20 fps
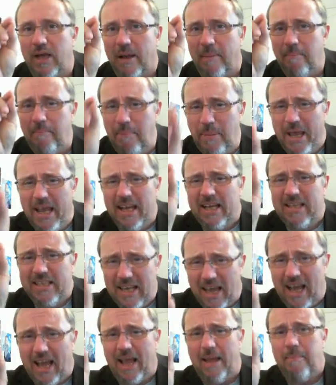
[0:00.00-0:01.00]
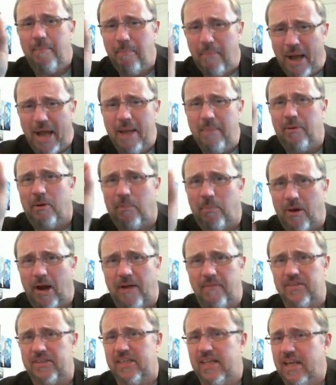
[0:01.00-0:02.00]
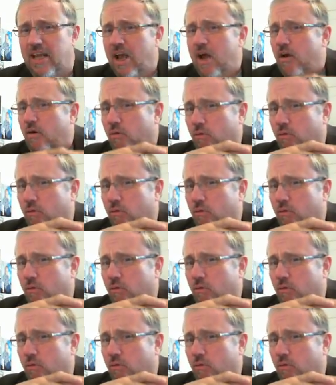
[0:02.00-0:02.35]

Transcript: got big time Bible prophecy